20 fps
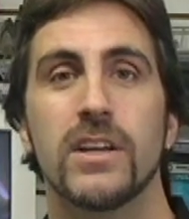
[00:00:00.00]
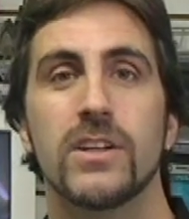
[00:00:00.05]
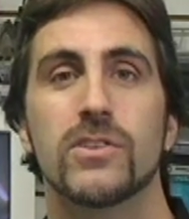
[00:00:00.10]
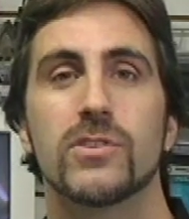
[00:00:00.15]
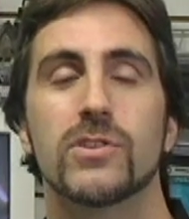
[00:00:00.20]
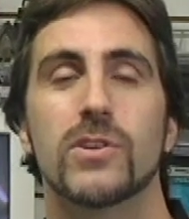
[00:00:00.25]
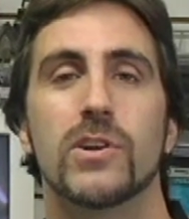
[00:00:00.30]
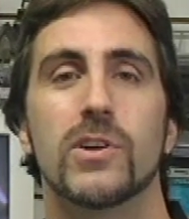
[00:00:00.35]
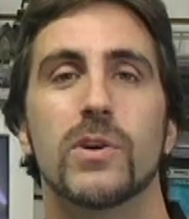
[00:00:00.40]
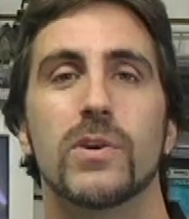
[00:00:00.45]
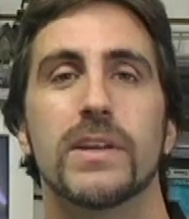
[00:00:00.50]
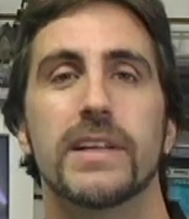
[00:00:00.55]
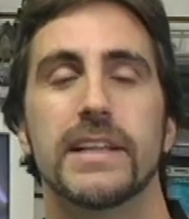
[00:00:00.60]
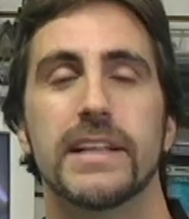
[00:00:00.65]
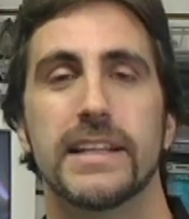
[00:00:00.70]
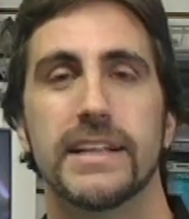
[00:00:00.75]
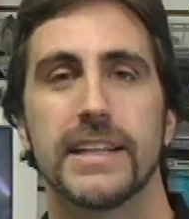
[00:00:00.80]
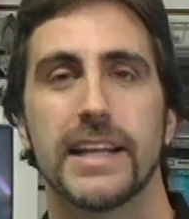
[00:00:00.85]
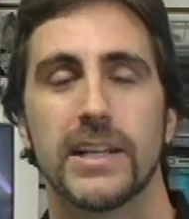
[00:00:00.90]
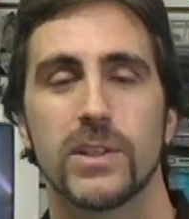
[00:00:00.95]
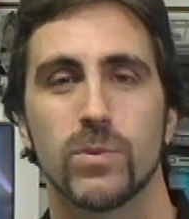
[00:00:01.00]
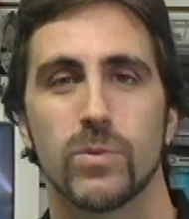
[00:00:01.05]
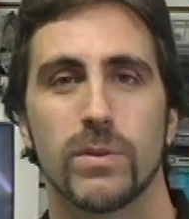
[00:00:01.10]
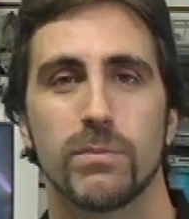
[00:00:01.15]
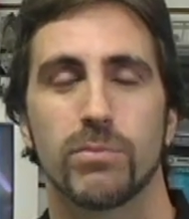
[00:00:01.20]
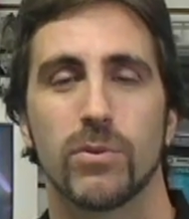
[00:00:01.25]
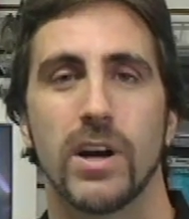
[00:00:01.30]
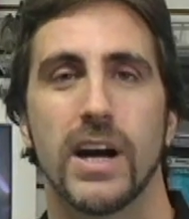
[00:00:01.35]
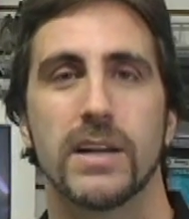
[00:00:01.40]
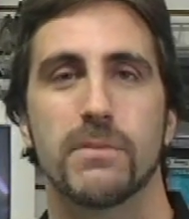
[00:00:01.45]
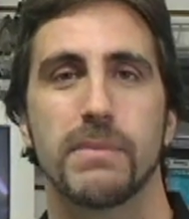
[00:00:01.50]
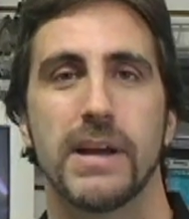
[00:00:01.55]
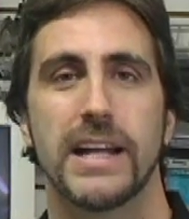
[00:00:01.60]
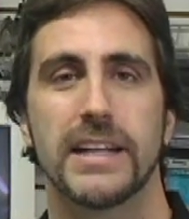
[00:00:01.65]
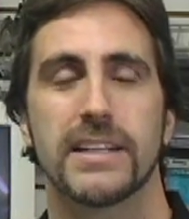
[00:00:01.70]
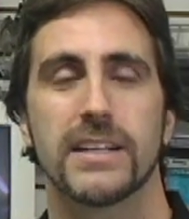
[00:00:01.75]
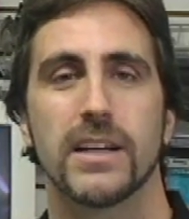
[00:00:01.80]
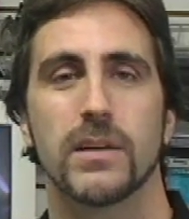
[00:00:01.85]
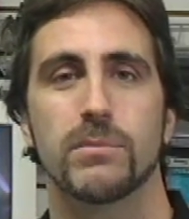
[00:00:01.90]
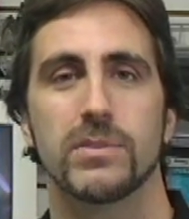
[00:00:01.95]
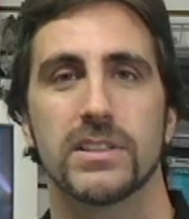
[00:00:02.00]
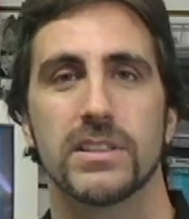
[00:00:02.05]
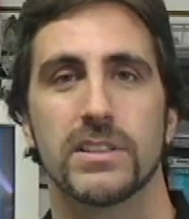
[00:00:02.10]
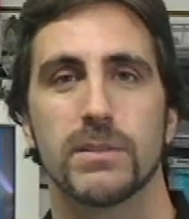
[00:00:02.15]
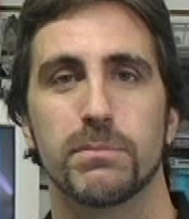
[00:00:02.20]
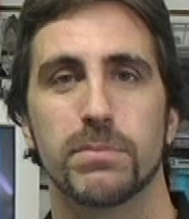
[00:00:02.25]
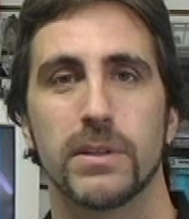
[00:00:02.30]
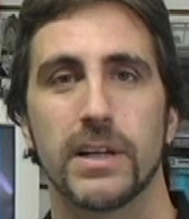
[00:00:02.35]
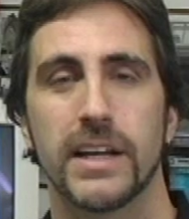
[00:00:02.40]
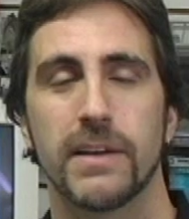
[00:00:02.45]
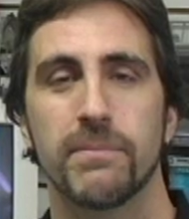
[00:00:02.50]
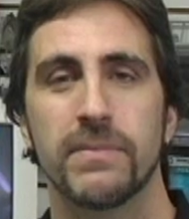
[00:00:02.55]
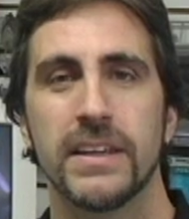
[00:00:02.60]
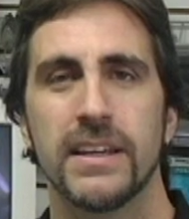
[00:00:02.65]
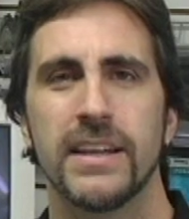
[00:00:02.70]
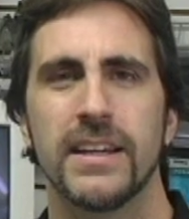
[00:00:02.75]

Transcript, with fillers: So that's where broadband comes into play.